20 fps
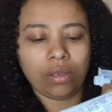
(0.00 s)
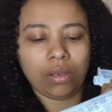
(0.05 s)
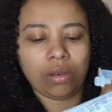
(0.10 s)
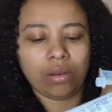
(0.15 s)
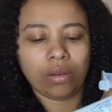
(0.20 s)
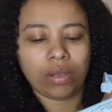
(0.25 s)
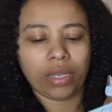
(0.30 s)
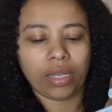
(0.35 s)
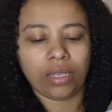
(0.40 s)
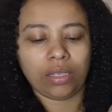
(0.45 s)

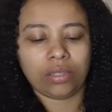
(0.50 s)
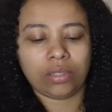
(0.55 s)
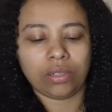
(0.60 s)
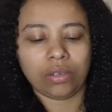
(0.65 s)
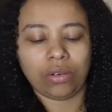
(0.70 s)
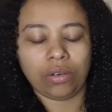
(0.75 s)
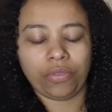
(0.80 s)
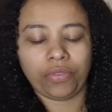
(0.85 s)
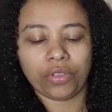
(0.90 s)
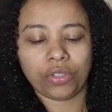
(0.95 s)
Okay,
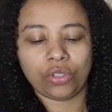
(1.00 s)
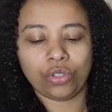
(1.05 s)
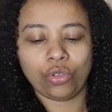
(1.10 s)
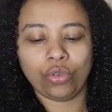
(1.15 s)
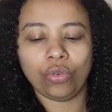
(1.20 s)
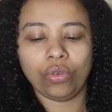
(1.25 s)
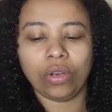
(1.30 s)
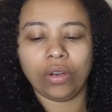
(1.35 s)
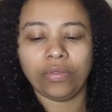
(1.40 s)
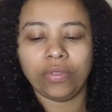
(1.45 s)
so if it's
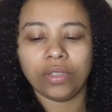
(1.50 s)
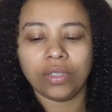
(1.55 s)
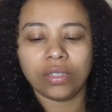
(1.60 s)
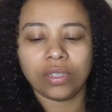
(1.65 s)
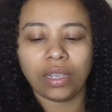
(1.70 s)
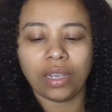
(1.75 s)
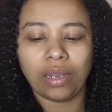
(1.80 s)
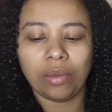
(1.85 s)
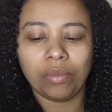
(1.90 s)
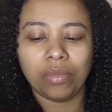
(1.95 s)
2 of the
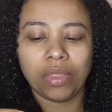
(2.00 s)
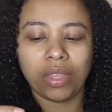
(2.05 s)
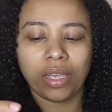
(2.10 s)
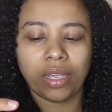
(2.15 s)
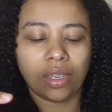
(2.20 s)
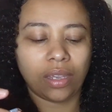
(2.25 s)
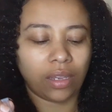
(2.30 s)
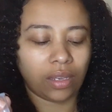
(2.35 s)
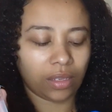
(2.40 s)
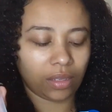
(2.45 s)
same
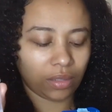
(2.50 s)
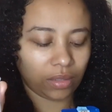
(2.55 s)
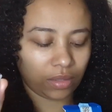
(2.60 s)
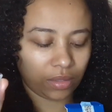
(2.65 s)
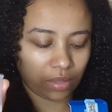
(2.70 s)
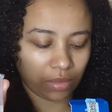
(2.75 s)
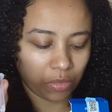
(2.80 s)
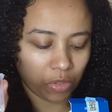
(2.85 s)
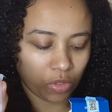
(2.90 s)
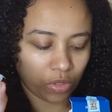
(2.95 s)

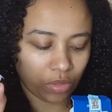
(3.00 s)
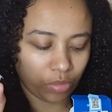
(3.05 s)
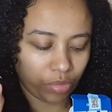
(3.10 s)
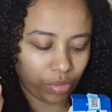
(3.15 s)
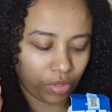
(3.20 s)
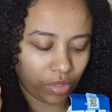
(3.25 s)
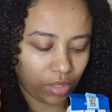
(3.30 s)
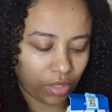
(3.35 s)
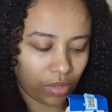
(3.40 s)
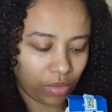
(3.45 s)
things, I'm going to
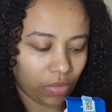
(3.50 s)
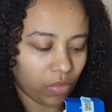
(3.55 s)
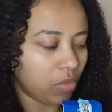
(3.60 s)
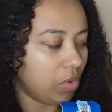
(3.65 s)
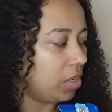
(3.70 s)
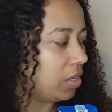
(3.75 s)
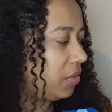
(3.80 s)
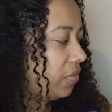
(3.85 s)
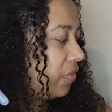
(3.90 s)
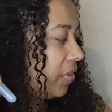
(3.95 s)
put
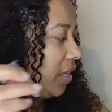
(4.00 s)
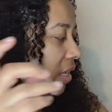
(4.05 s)
1 of